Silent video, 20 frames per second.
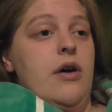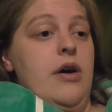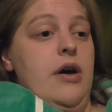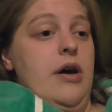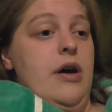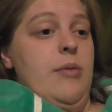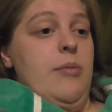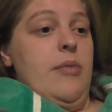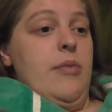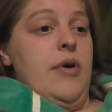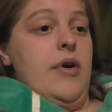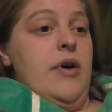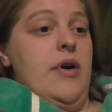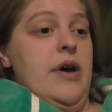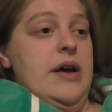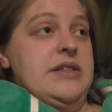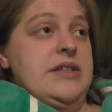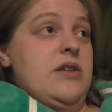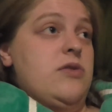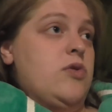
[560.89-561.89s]

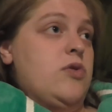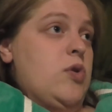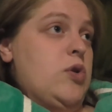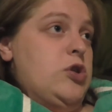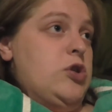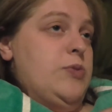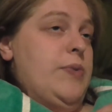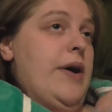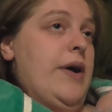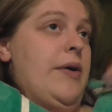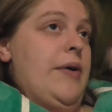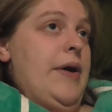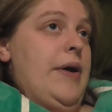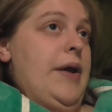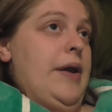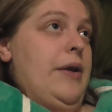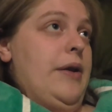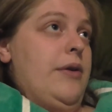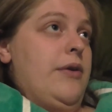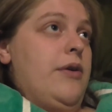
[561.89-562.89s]
as I talked about
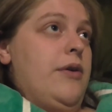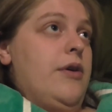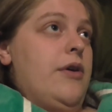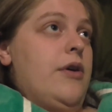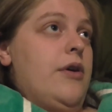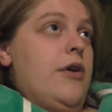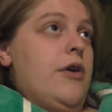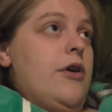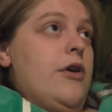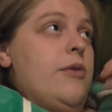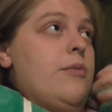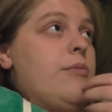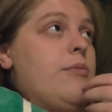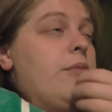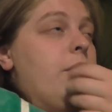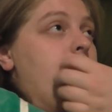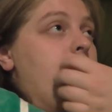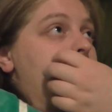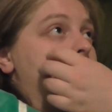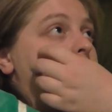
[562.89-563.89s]
in
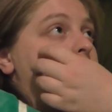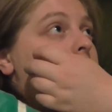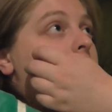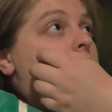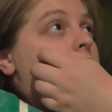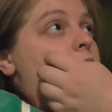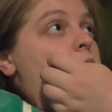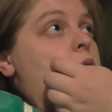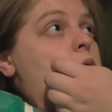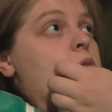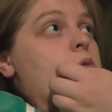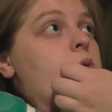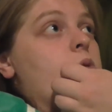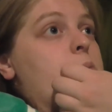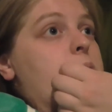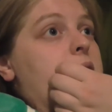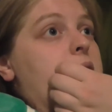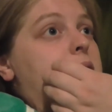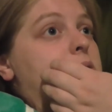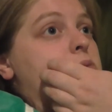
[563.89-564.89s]
my video
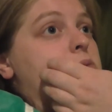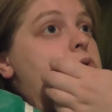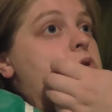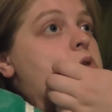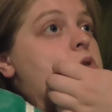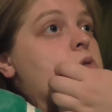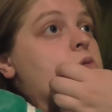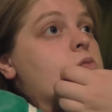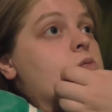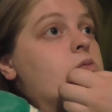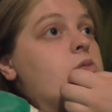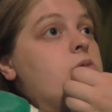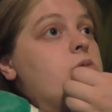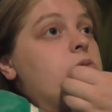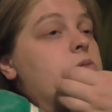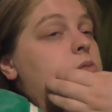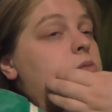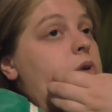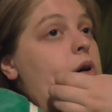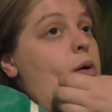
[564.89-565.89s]
about,
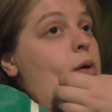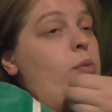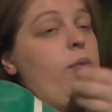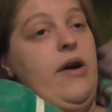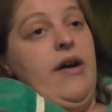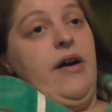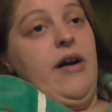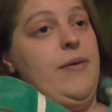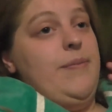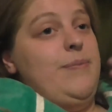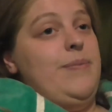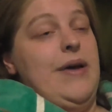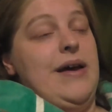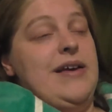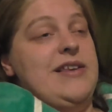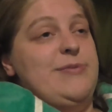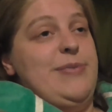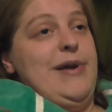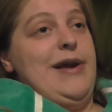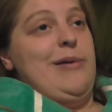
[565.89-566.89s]
well, where I
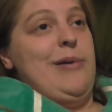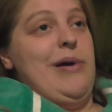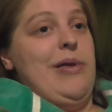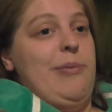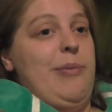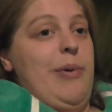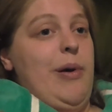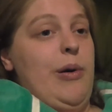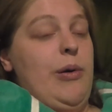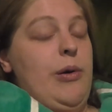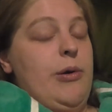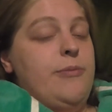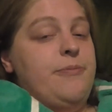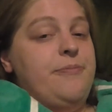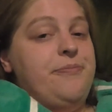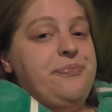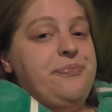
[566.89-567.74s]
explained about the bone.